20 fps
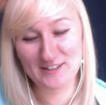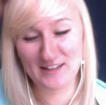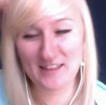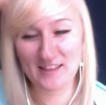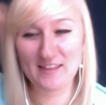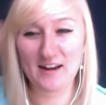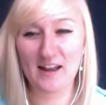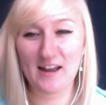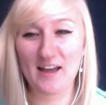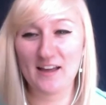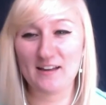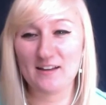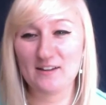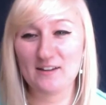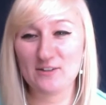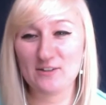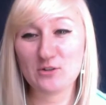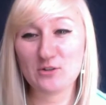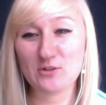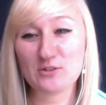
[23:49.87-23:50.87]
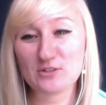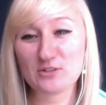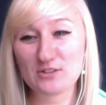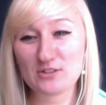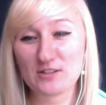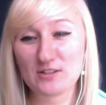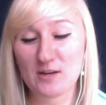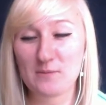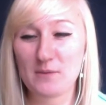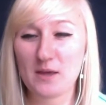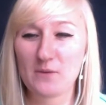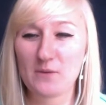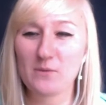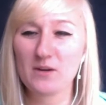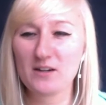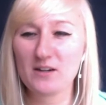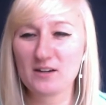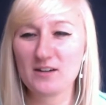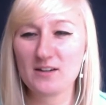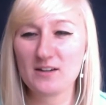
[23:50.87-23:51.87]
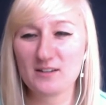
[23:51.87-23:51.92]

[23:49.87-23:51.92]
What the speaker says: And then I Googled, I'm like, what are,